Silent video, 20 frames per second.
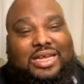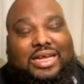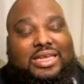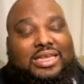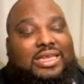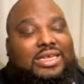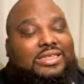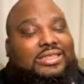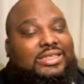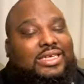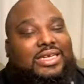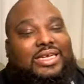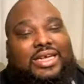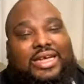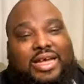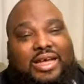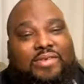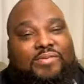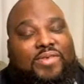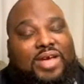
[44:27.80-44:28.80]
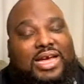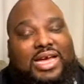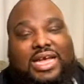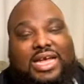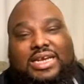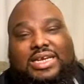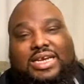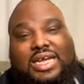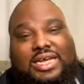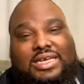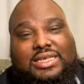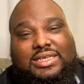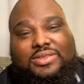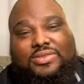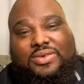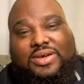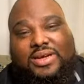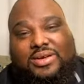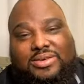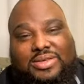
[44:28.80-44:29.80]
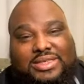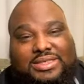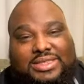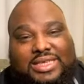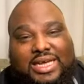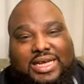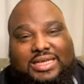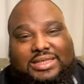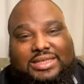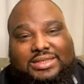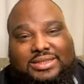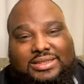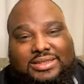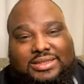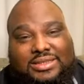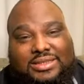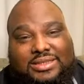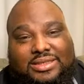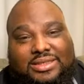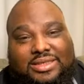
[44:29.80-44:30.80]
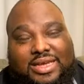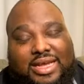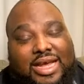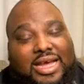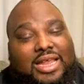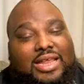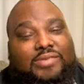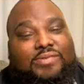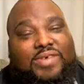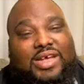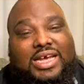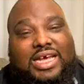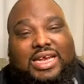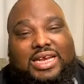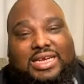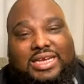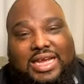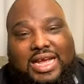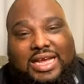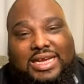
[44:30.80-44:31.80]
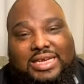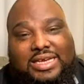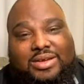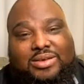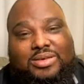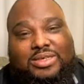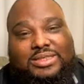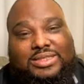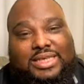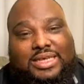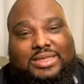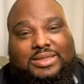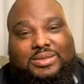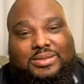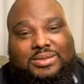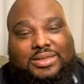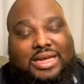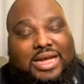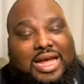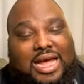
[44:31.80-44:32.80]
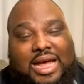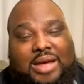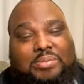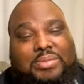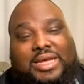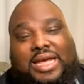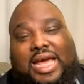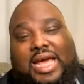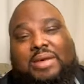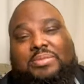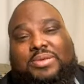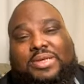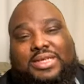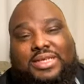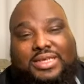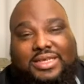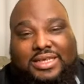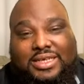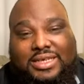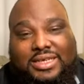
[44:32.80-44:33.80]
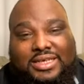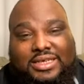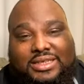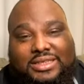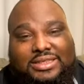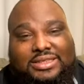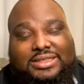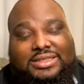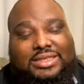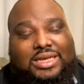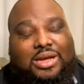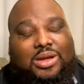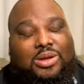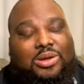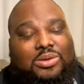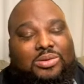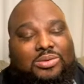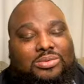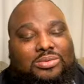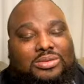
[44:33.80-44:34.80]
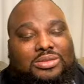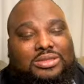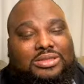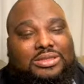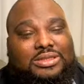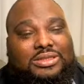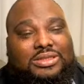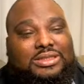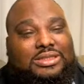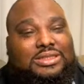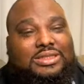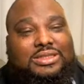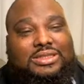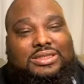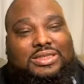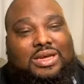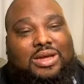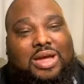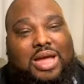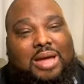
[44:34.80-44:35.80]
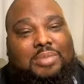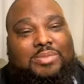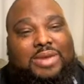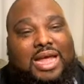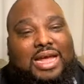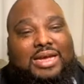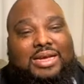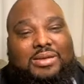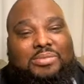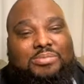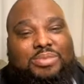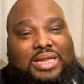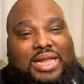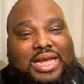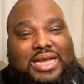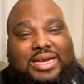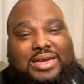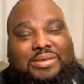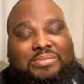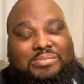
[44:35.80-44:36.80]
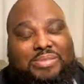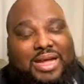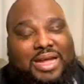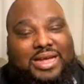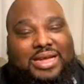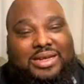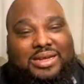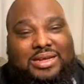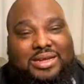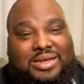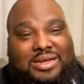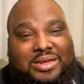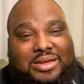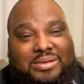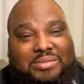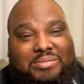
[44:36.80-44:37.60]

Hey, listen, if I got a 93 on the test, hell, if I got a 90 on the test, I'd be happy. So, yeah. Dude, if I got an 85, I was happy.